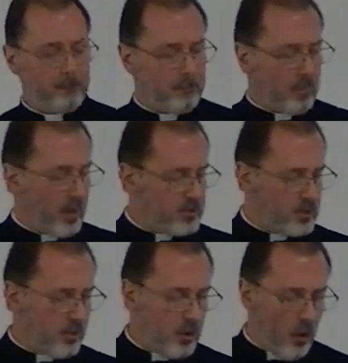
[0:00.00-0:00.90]
Right? And
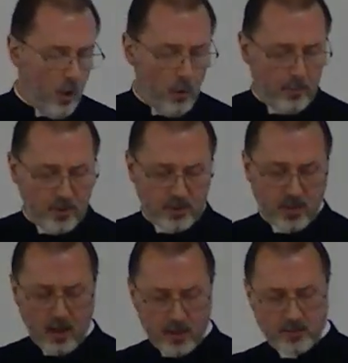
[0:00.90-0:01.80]
so it opens
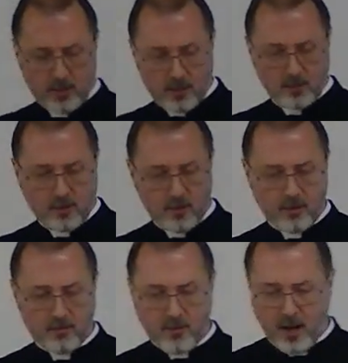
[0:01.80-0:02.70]
us to the
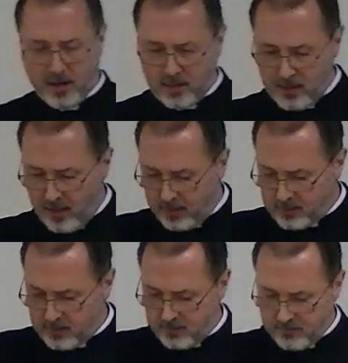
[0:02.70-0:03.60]
divine light.
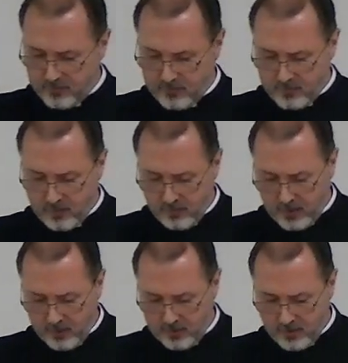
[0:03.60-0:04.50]

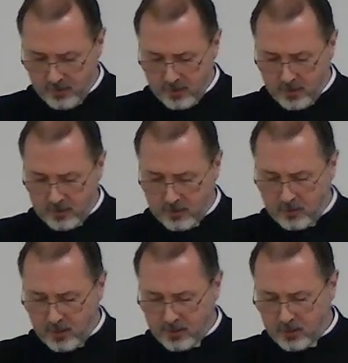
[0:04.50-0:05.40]
Right? So
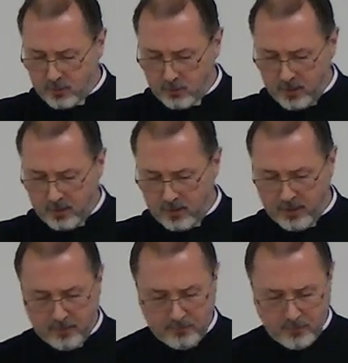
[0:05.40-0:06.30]
this is
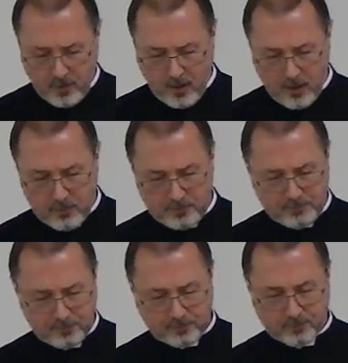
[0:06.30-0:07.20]
really, um,
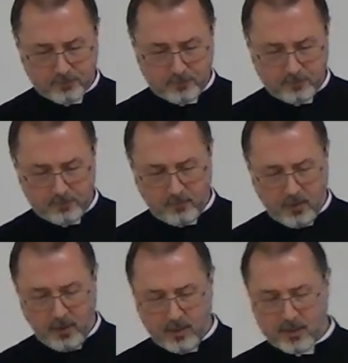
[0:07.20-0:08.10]

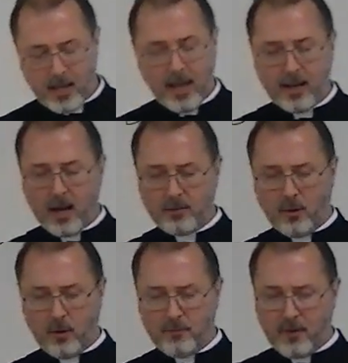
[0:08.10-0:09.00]
he's laying out the
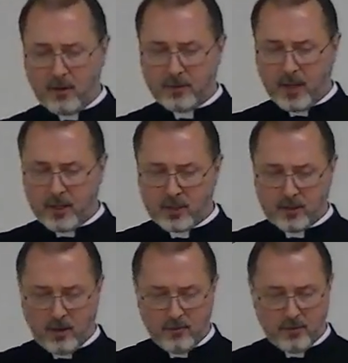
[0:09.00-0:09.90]
whole
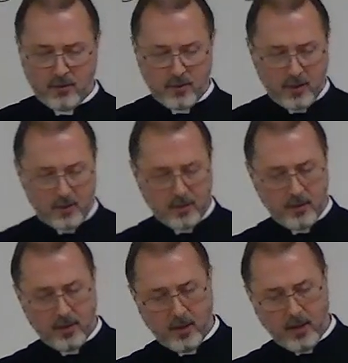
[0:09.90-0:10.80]
foundation of the thing.
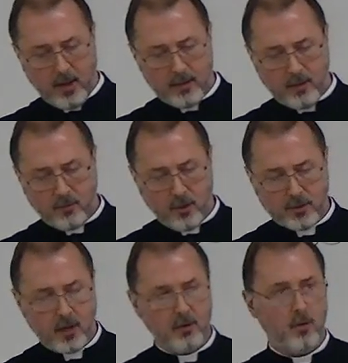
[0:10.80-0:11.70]
And of course,
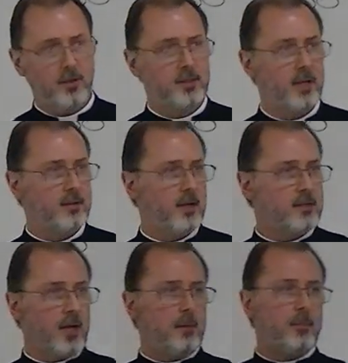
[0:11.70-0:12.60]
our Lord set the
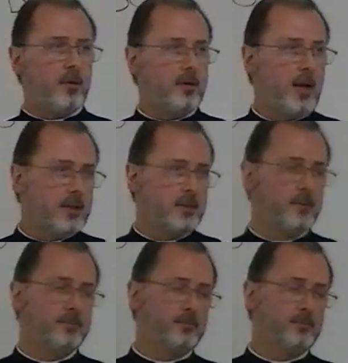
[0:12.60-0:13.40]
example. Yes?